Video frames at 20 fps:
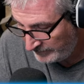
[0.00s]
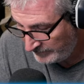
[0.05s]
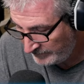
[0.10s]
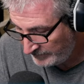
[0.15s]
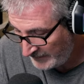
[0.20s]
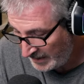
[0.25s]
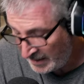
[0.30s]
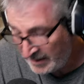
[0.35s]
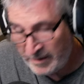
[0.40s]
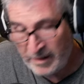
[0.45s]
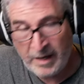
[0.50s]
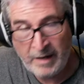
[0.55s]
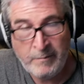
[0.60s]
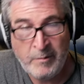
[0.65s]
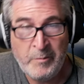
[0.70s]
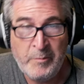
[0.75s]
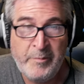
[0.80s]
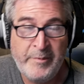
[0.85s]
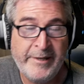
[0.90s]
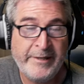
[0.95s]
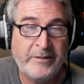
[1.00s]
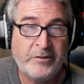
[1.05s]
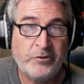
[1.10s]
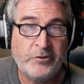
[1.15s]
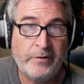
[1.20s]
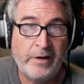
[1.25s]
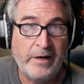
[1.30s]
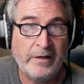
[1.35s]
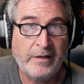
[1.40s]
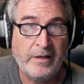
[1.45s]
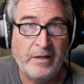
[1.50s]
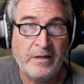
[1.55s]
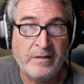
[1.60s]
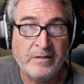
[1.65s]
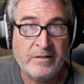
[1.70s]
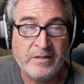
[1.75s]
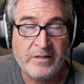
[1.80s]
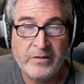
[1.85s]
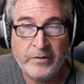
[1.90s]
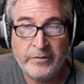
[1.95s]
a big Trekkie,
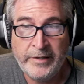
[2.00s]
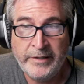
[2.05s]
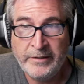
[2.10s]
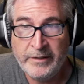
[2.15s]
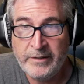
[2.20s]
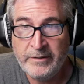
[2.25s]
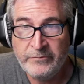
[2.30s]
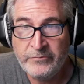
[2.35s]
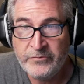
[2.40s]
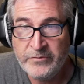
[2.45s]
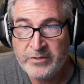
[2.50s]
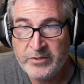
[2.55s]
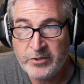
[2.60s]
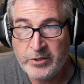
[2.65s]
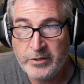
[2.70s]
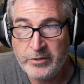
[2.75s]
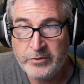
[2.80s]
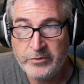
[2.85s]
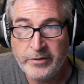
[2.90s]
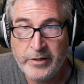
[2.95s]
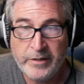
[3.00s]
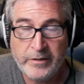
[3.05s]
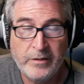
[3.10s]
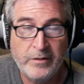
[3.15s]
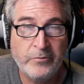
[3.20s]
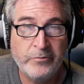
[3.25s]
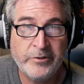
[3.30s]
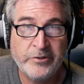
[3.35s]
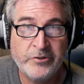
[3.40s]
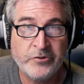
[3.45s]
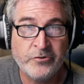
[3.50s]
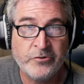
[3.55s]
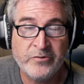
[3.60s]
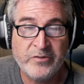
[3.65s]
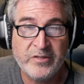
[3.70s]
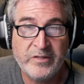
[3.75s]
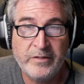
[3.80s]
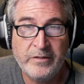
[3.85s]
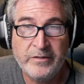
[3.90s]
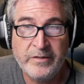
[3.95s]
so I love Star Trek, the original
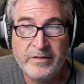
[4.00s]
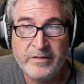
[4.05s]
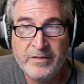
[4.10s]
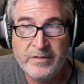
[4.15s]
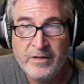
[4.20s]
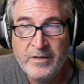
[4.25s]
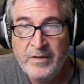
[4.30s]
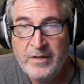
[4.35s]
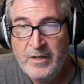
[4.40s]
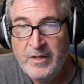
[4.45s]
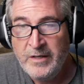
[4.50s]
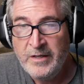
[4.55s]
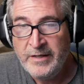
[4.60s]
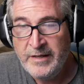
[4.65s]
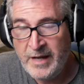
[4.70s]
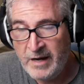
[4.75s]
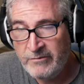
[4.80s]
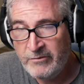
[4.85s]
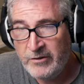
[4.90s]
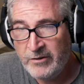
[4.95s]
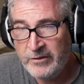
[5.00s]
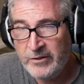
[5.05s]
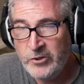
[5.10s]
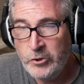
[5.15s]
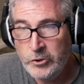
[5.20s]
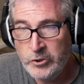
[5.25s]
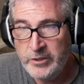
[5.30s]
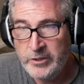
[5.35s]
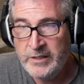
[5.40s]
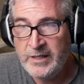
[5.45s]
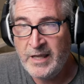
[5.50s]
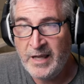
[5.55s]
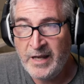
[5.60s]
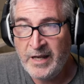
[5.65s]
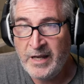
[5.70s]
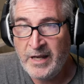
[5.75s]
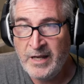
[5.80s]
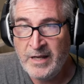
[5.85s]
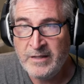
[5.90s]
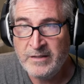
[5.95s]
series. Never could get
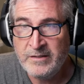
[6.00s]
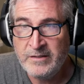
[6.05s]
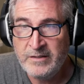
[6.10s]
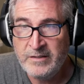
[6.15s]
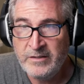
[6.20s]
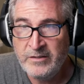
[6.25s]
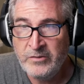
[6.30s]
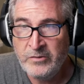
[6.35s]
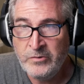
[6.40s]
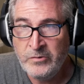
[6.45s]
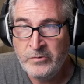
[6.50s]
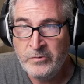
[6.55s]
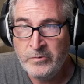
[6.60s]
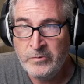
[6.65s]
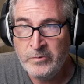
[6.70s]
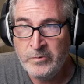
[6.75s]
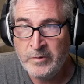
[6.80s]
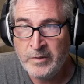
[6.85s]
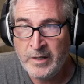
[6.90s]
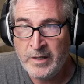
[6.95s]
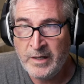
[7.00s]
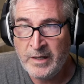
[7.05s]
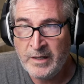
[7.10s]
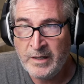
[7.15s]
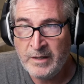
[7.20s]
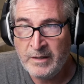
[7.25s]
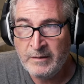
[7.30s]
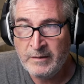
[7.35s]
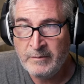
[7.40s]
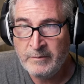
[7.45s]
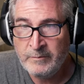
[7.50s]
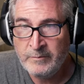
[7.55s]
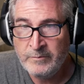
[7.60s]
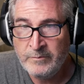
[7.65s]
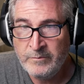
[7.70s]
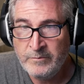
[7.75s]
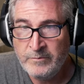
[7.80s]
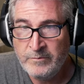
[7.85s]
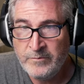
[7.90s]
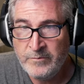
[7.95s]
into
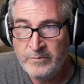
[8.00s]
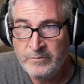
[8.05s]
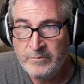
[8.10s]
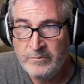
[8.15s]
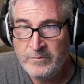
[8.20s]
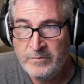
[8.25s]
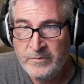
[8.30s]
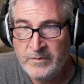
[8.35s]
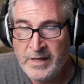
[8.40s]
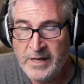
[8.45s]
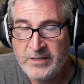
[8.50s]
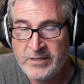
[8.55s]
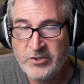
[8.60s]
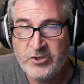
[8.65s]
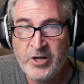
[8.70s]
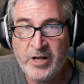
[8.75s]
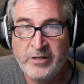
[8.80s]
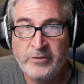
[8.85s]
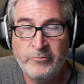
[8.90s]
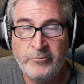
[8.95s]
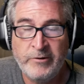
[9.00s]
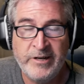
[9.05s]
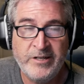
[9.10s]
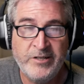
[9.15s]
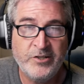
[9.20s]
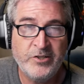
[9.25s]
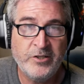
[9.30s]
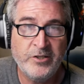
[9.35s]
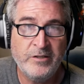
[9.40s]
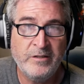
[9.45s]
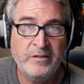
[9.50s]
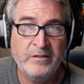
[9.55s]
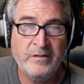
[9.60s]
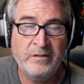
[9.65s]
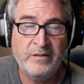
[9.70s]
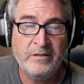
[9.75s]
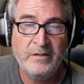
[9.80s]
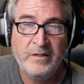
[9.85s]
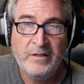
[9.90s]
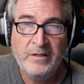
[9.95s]
Next Generation.
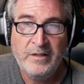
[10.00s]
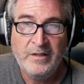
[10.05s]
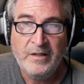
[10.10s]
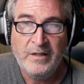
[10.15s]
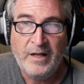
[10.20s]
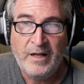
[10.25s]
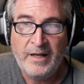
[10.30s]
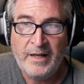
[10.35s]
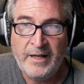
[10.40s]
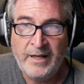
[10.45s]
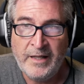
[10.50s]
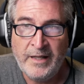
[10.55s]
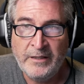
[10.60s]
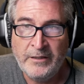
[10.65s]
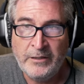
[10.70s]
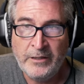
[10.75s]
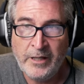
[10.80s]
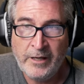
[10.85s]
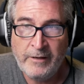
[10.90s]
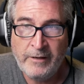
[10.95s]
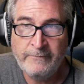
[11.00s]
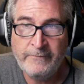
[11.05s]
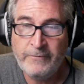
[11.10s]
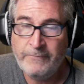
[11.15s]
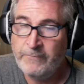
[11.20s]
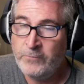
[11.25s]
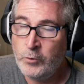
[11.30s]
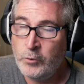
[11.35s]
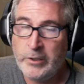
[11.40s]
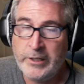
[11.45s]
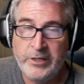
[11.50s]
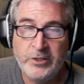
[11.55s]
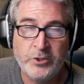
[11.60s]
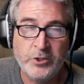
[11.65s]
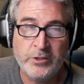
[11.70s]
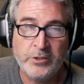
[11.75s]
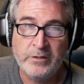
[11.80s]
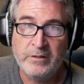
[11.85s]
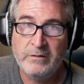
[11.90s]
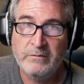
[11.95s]
Loved
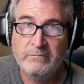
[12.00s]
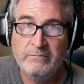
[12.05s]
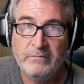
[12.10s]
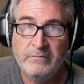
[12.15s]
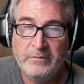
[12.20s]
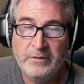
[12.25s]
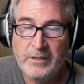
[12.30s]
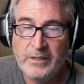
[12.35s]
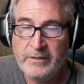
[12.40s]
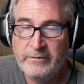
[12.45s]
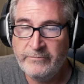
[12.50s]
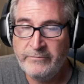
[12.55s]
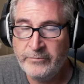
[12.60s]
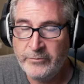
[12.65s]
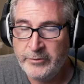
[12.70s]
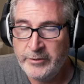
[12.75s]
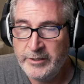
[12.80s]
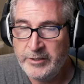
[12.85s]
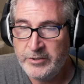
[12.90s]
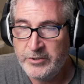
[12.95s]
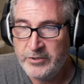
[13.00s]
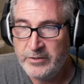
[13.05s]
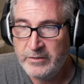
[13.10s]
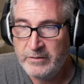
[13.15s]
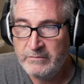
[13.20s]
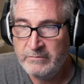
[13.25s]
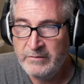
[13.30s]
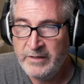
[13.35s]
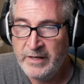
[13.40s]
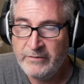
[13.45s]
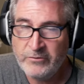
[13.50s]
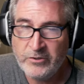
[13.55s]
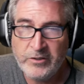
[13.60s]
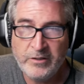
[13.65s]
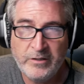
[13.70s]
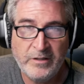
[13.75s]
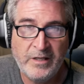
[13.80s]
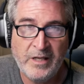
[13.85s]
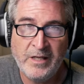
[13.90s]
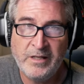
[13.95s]
Voyager. Love Voyager. Never
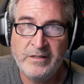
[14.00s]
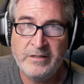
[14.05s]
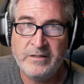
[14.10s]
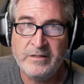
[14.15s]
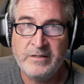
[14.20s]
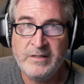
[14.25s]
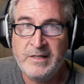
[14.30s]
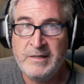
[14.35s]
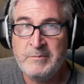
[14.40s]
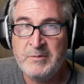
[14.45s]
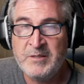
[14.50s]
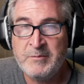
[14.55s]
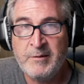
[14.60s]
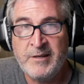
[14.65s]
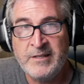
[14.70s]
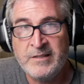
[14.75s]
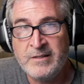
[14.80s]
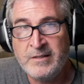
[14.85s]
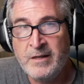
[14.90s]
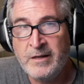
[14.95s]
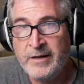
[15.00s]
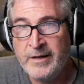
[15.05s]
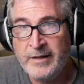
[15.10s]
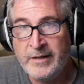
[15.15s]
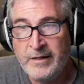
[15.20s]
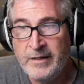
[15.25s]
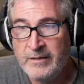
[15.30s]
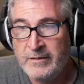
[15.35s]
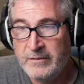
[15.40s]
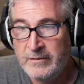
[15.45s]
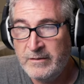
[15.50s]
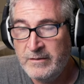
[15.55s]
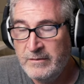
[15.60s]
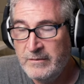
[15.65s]
could get into Deep Space Nine either.